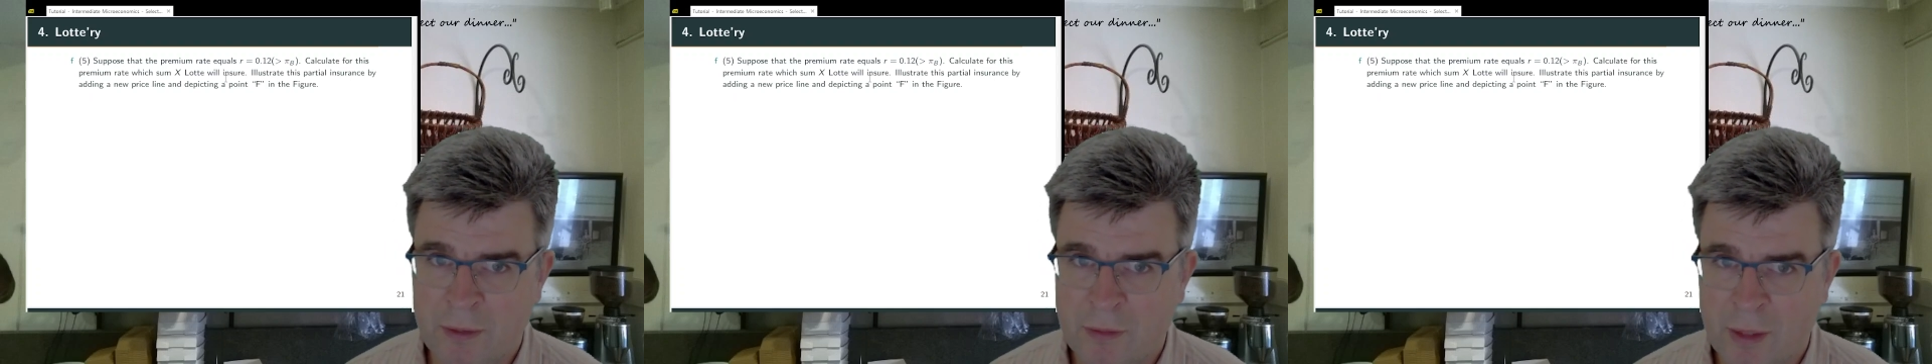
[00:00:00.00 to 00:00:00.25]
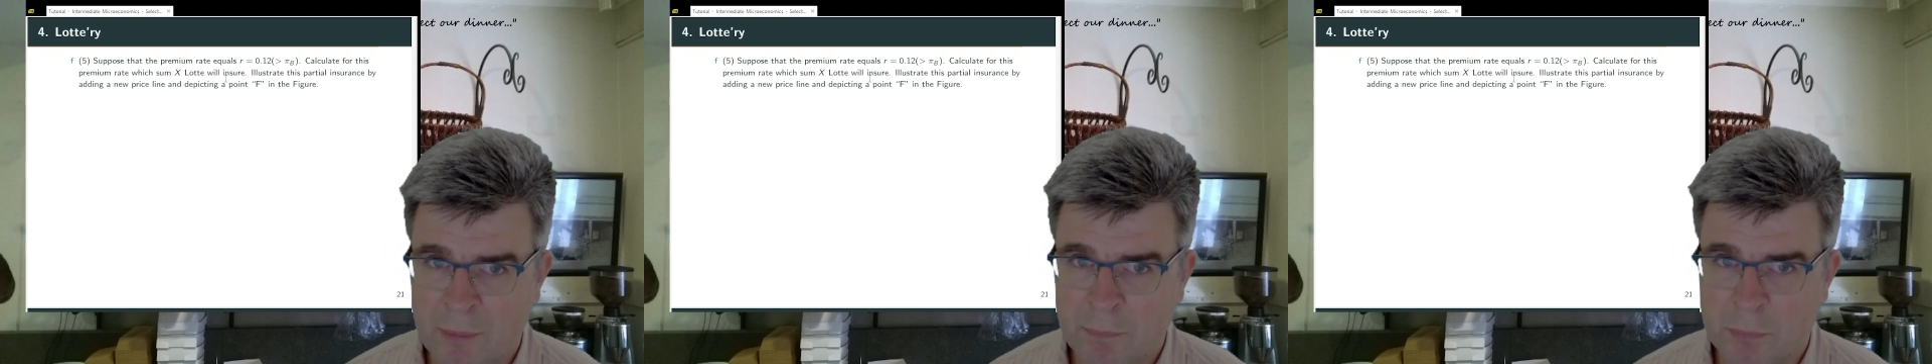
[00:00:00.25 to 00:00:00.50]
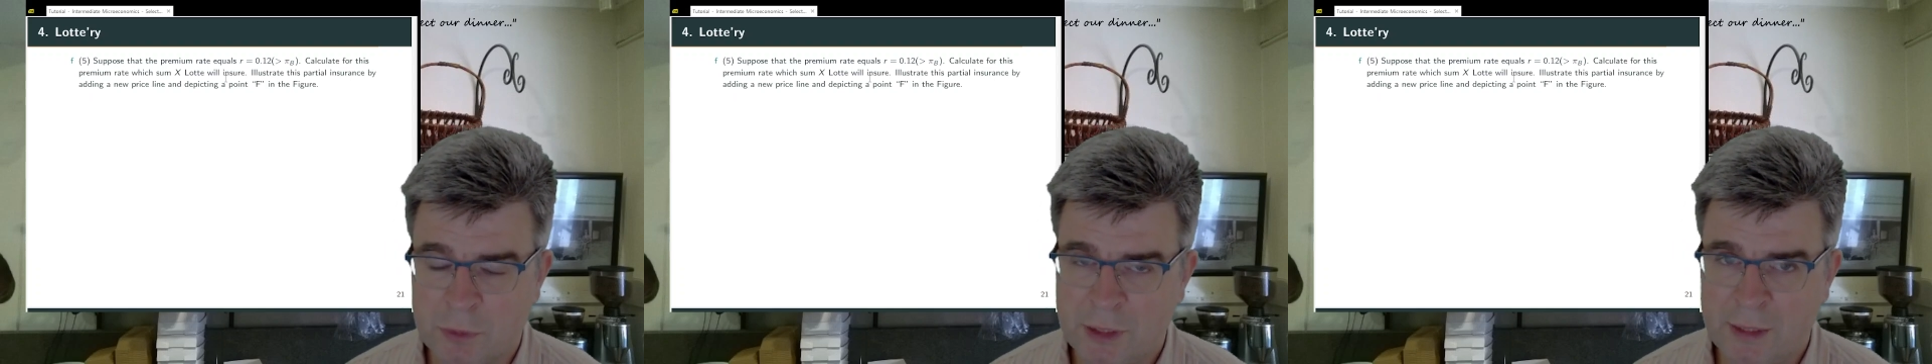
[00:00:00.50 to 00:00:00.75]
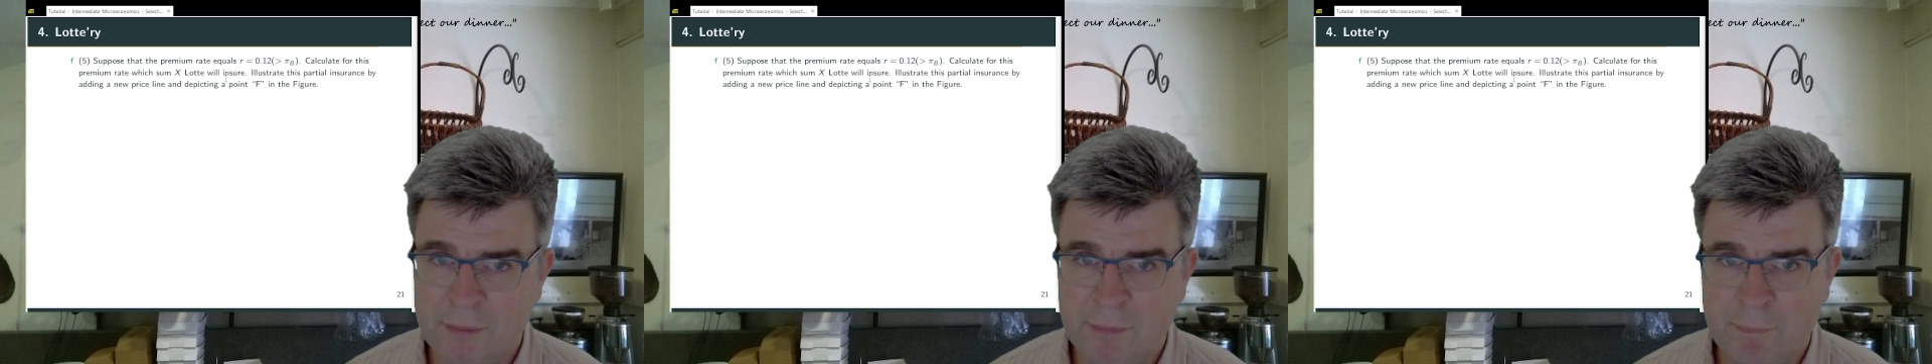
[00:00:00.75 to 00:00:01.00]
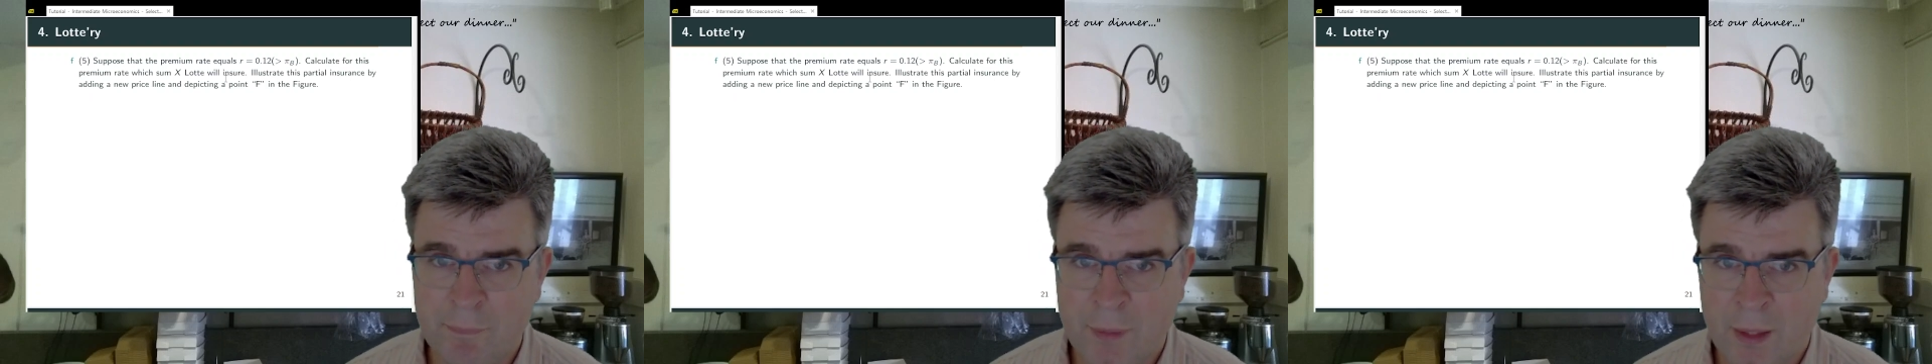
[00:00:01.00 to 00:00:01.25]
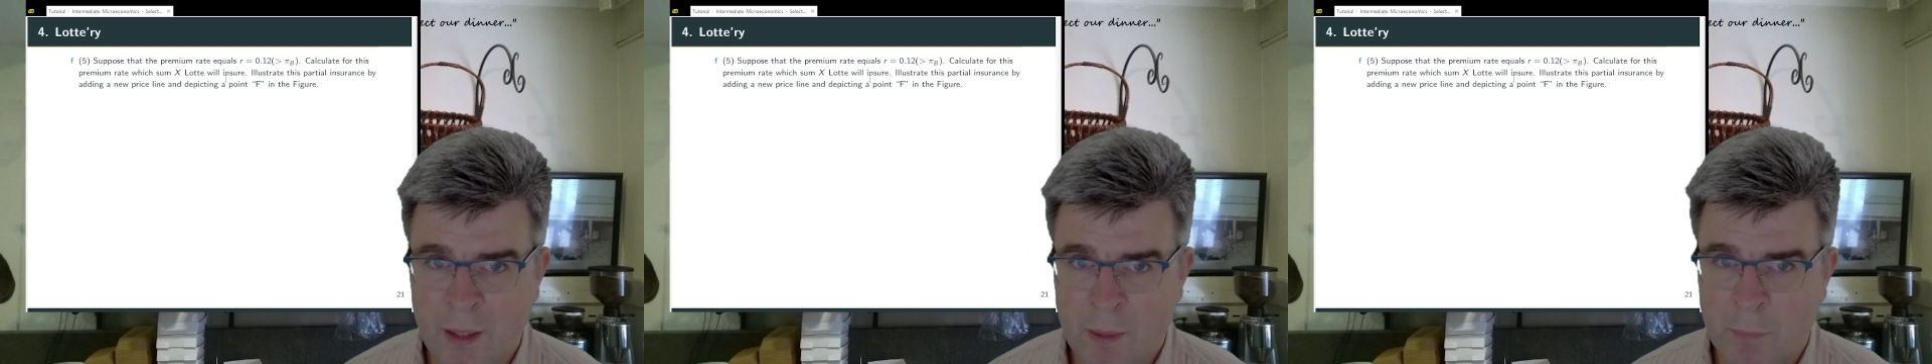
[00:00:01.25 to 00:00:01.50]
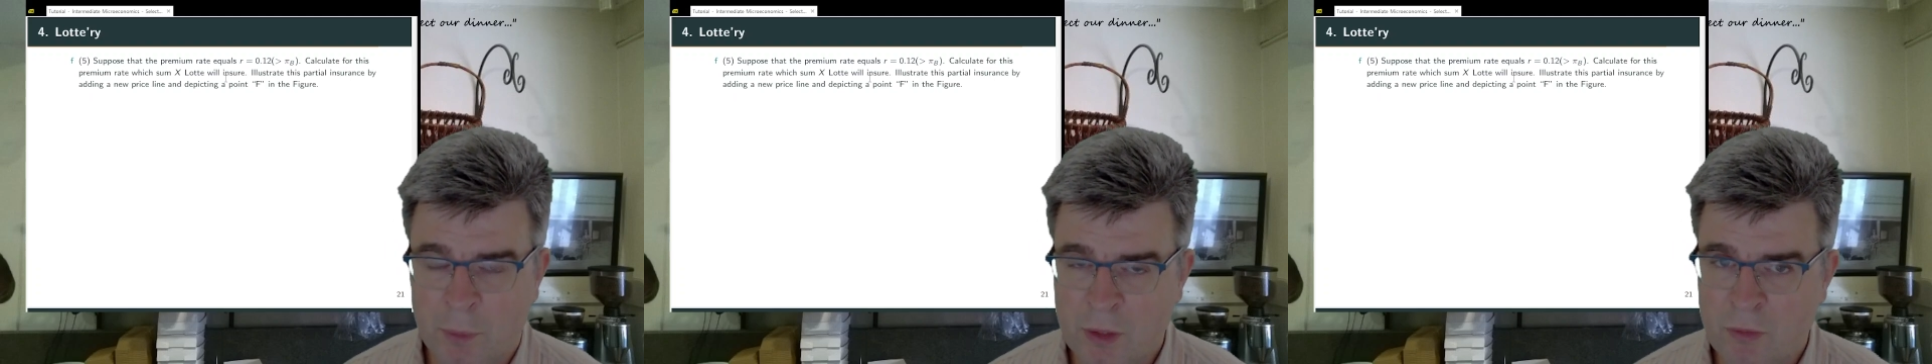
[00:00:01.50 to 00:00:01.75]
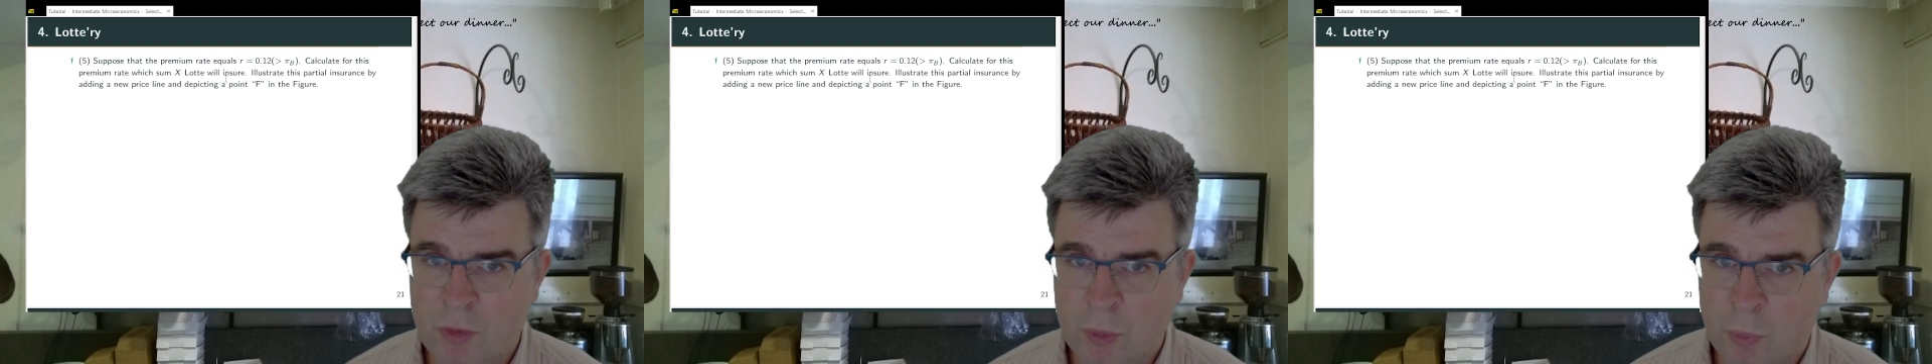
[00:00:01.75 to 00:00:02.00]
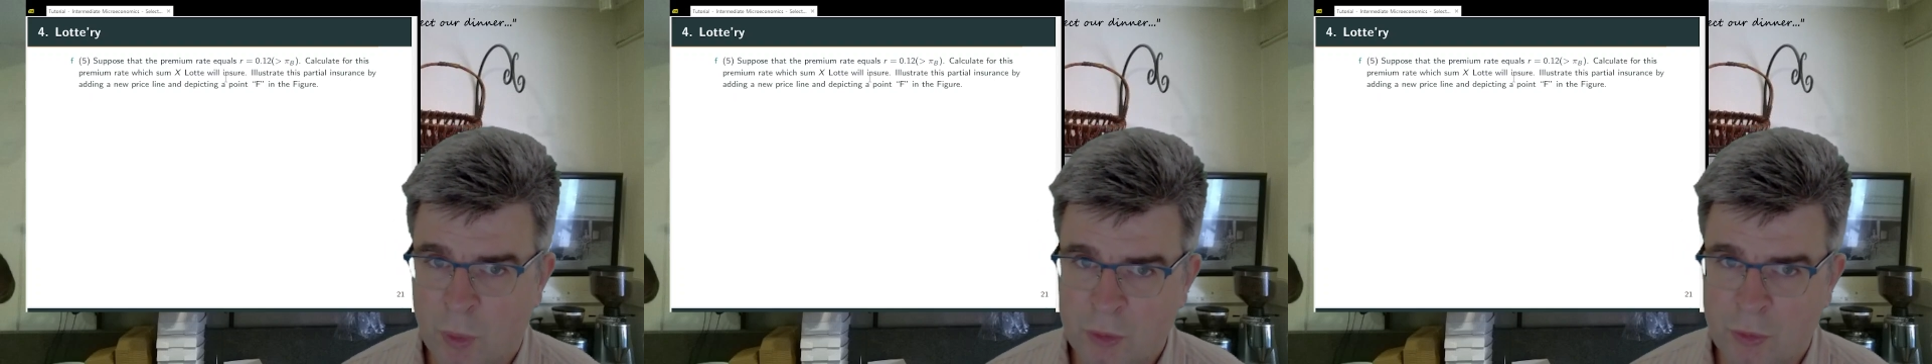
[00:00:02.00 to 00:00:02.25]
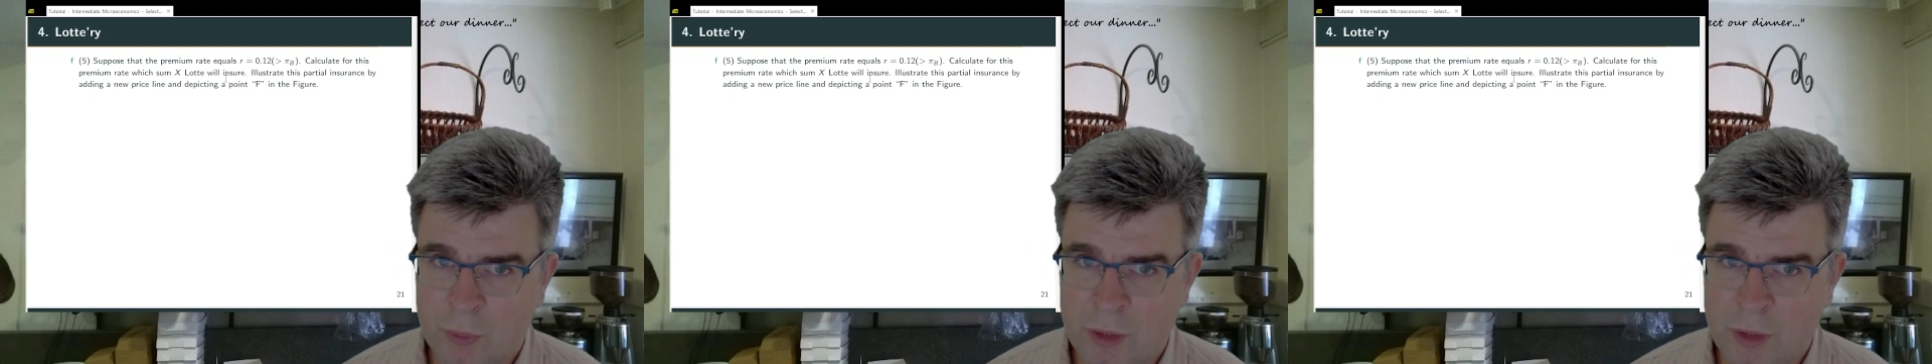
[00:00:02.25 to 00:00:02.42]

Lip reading: 10%. But if you want to